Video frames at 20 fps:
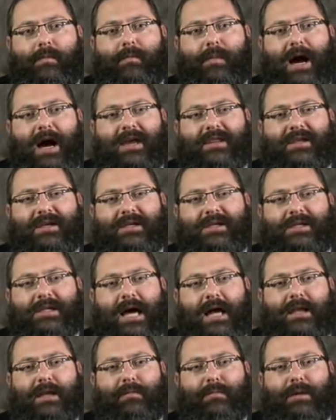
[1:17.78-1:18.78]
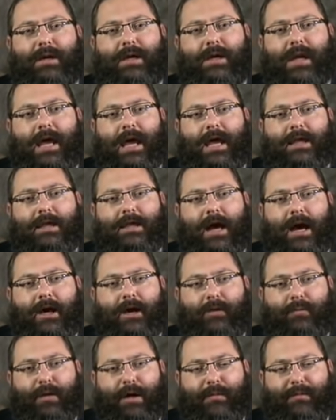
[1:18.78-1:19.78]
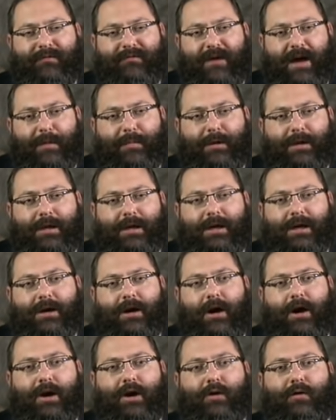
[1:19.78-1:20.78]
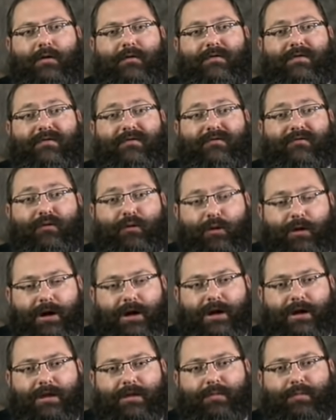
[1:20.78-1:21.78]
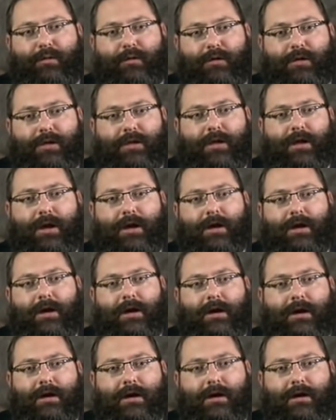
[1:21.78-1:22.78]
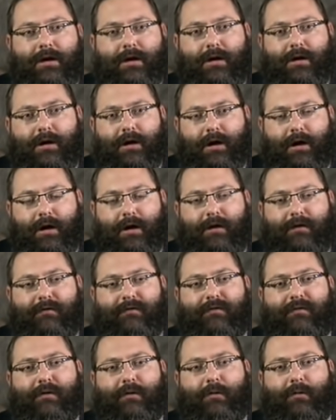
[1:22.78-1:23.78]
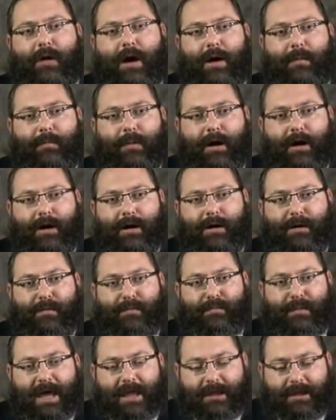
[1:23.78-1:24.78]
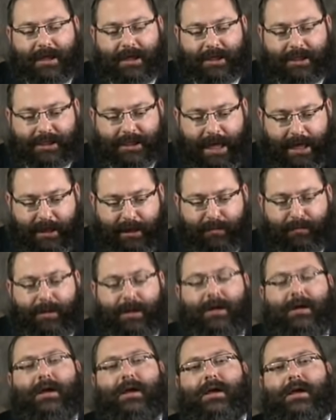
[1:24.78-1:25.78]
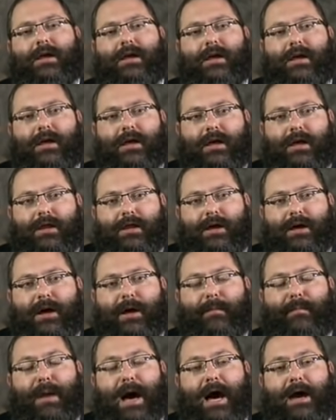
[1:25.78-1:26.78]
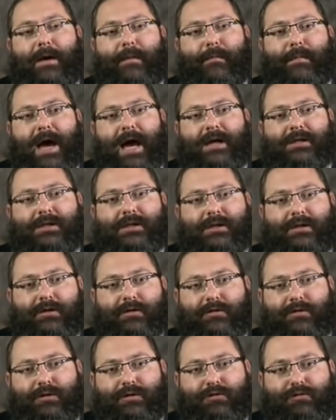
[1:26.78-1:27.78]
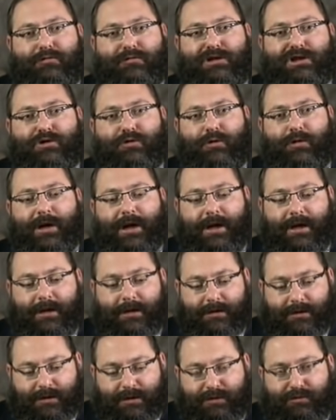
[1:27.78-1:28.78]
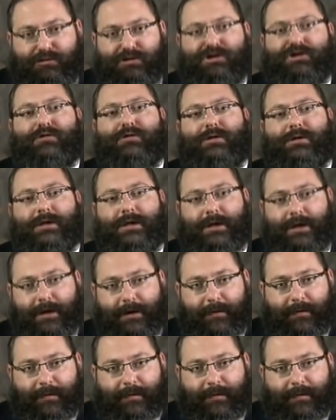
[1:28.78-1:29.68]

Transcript: by the Solomon and Teitelbaum family in honor of the 40th birthday of Rabbi Mendy Solomon, the Chabad ambassador to Short Hills, New Jersey,